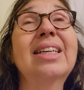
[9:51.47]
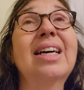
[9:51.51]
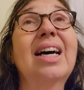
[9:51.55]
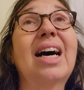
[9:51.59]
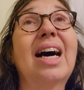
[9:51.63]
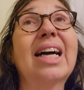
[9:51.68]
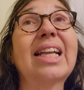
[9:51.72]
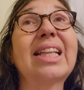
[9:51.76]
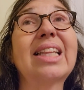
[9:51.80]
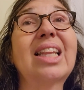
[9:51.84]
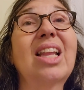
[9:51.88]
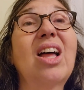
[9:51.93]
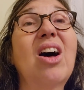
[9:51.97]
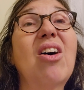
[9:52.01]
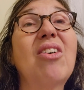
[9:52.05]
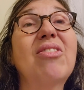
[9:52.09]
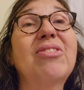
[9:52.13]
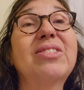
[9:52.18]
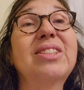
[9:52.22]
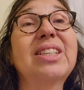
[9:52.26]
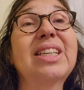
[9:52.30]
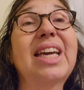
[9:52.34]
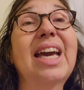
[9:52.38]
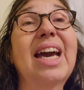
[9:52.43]
I love
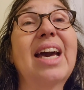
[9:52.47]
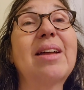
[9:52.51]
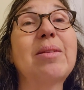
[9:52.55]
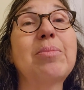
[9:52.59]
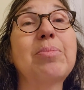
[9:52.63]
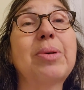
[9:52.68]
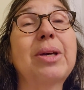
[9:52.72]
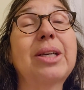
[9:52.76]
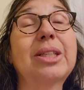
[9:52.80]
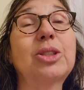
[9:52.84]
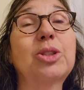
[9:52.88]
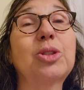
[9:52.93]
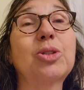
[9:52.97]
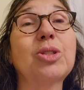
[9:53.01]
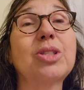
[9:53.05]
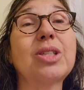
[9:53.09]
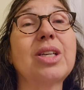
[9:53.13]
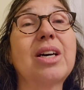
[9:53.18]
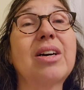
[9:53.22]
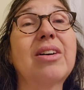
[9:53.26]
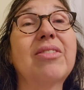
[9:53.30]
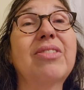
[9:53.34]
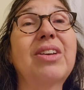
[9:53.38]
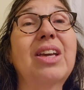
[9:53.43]
to get pictures
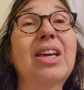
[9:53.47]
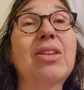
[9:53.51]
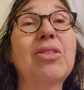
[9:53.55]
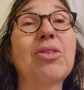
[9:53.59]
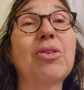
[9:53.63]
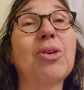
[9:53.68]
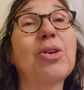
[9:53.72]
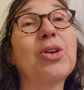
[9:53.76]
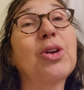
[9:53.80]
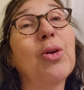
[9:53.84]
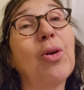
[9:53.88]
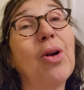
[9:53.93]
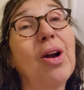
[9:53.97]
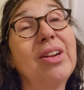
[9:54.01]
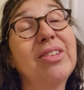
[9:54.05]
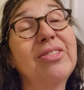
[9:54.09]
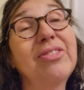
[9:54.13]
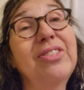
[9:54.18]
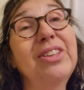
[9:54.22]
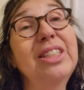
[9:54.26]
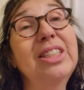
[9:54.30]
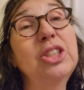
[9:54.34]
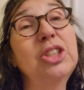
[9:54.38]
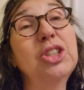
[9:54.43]
of either your
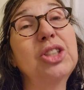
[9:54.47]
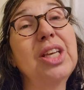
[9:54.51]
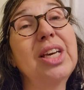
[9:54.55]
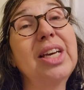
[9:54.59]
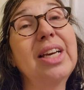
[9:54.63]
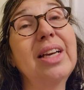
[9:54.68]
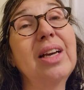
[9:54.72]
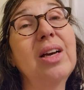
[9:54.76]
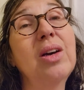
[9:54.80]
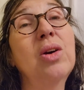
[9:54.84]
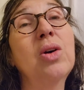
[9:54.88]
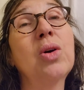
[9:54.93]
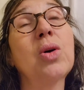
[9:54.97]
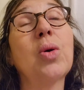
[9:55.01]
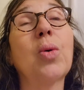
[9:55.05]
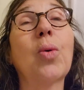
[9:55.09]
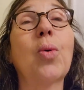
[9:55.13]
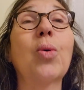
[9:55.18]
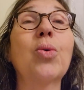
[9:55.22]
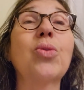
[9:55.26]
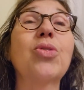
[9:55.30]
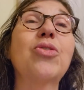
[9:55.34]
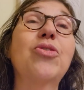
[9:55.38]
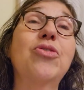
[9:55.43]
unfinished thing
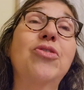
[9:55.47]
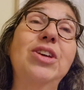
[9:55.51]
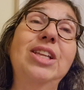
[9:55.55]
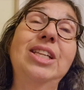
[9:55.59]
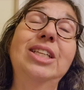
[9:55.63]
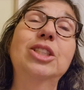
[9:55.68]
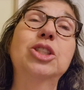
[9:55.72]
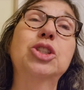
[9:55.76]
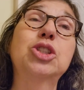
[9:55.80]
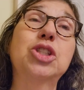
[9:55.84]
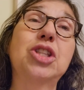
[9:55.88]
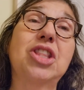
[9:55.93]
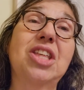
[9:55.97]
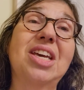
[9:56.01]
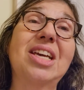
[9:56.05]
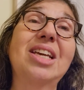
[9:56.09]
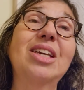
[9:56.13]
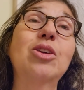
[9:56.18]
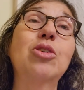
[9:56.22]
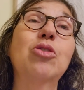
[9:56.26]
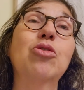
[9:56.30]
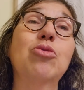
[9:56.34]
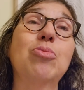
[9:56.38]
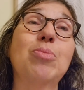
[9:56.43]
or the finished thing
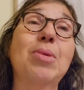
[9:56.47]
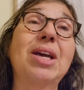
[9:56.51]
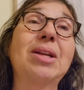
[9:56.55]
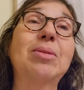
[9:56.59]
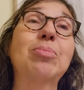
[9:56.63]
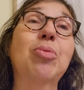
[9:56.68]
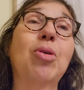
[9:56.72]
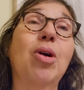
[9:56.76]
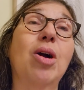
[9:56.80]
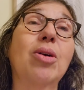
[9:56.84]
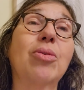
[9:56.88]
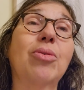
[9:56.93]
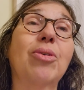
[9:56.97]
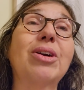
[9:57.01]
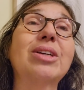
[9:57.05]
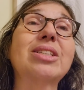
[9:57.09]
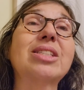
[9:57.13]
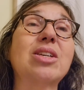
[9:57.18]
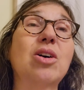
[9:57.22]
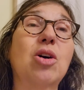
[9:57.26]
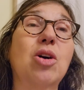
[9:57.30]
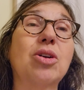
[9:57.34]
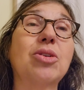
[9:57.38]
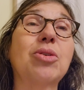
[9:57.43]
you've made
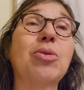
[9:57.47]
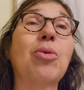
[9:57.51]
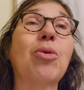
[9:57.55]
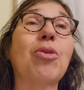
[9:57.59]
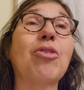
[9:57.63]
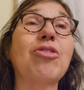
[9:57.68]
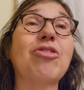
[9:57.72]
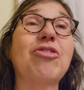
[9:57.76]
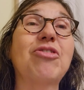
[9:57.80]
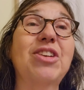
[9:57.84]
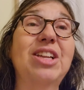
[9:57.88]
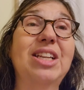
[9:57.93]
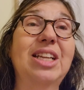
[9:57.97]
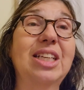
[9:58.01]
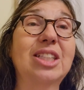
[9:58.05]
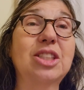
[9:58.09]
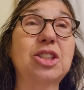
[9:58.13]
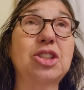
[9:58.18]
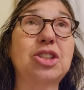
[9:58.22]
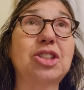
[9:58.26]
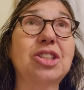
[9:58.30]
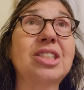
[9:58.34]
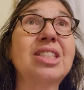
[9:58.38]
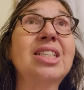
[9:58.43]
progress on or
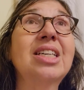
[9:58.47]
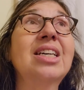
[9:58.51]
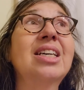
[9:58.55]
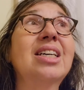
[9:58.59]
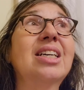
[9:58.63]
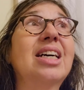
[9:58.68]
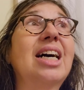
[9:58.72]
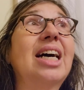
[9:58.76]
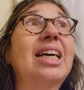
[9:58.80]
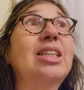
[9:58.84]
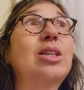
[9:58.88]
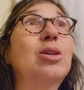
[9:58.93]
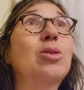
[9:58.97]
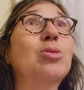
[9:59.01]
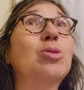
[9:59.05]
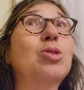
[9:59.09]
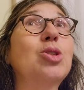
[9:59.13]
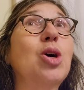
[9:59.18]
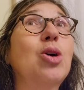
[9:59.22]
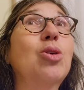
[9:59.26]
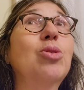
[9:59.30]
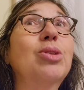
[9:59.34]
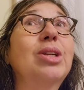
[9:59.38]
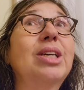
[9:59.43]
finished. I know
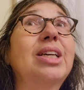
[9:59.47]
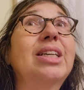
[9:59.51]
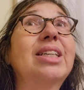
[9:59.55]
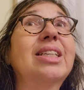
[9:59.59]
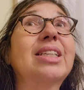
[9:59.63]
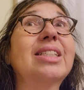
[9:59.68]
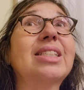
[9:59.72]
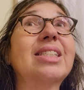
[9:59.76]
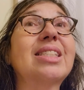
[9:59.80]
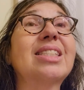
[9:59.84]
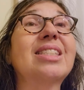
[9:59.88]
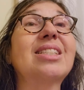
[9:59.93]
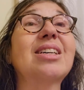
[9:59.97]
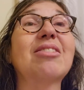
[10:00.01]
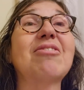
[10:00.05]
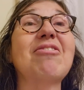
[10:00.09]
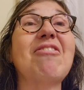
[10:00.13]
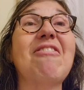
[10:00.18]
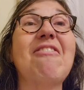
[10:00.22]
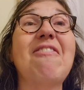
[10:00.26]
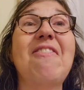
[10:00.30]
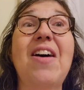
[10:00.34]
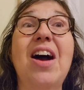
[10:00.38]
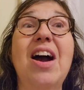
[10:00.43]
Tony has done
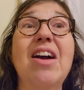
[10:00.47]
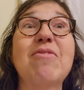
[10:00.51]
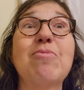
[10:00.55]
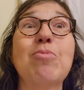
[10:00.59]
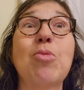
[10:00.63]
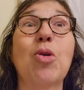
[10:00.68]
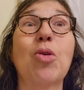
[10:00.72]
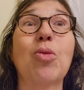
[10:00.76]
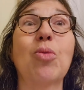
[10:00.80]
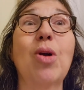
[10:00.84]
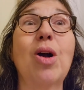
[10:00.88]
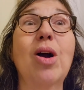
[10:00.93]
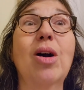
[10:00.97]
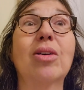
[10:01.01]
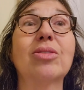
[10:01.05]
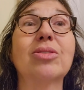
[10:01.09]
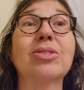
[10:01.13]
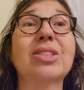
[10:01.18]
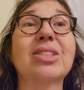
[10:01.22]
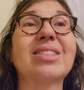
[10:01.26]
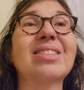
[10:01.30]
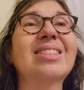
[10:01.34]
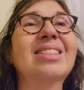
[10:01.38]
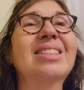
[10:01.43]
5 more
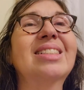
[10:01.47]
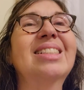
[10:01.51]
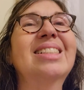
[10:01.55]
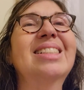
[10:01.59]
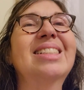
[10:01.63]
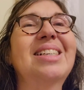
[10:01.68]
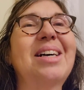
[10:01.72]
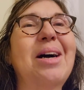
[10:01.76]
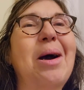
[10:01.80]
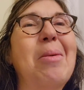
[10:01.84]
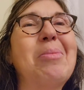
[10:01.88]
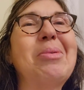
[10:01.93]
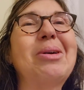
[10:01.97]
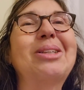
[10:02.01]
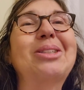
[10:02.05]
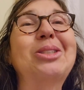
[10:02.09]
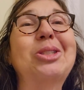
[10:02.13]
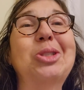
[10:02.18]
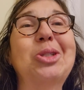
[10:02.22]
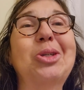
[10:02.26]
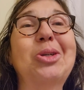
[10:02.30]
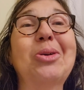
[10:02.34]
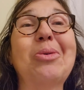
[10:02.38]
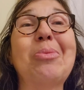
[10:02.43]
rows. I'm going to
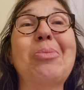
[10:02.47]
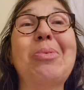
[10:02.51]
show you a